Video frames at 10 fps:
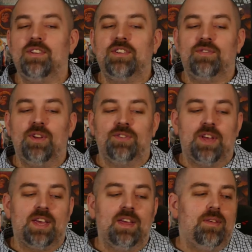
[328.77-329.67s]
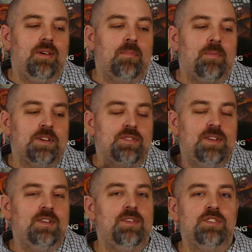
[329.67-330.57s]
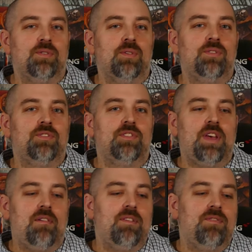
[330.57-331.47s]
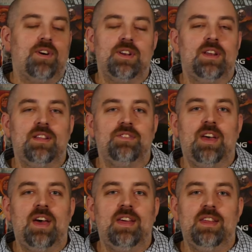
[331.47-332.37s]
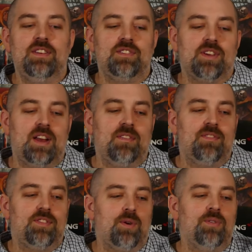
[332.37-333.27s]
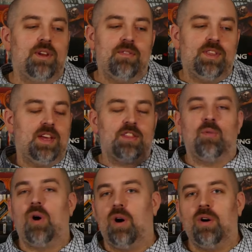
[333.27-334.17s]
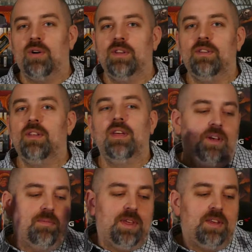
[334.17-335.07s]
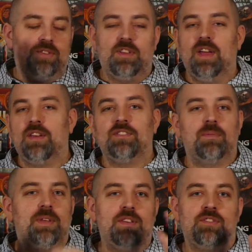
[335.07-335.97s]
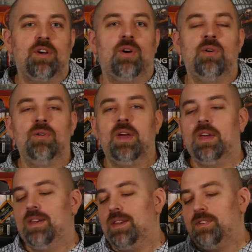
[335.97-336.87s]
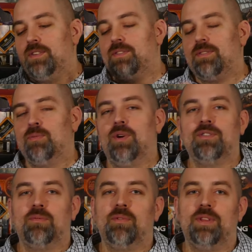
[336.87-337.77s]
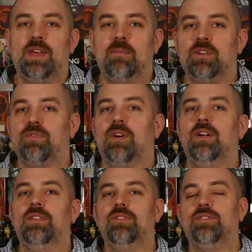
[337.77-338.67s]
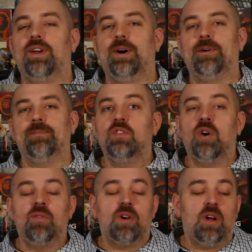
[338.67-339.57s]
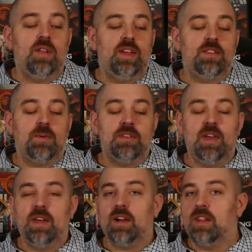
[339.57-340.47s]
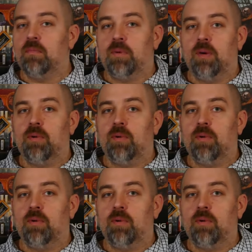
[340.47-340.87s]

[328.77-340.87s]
It just feels like a bunch of individuals just having fun on a set, and it just kind of throws everything at the wall, and some things stick, some things don't, and it just wasn't really that much fun. So overall, that's my take on The Bubble.